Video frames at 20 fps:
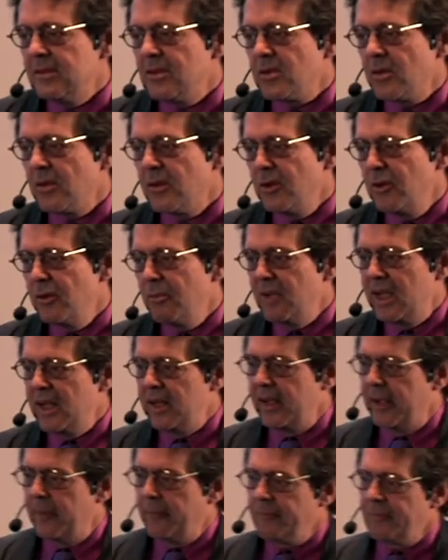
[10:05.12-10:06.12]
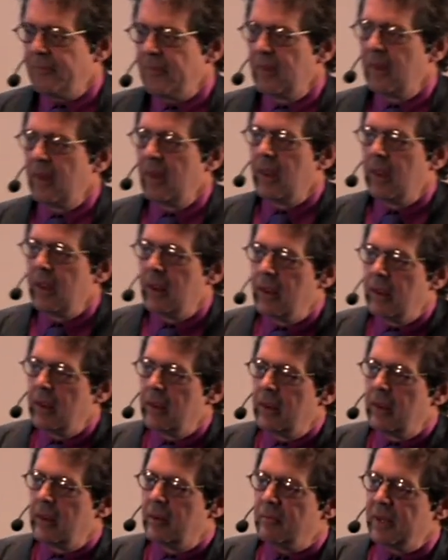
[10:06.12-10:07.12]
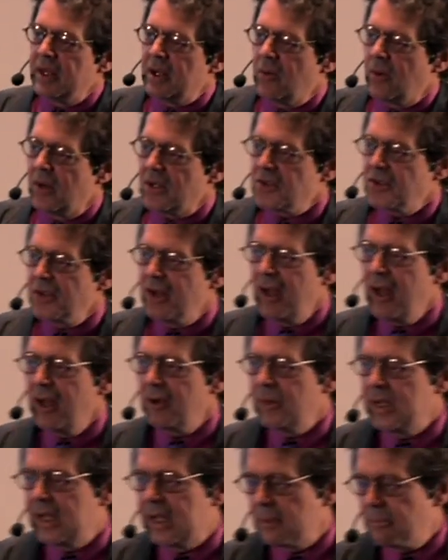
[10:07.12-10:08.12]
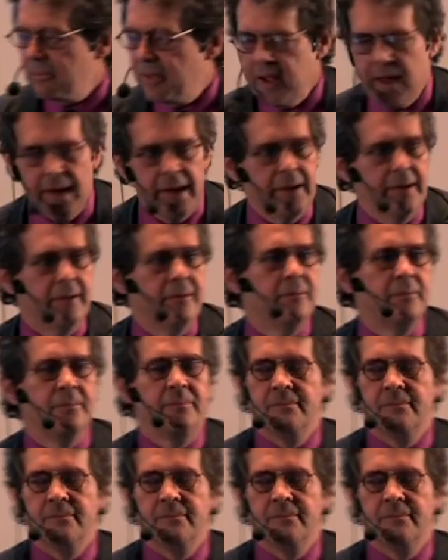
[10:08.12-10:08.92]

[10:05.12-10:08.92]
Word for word: so, the new media. Big question how do we get paid?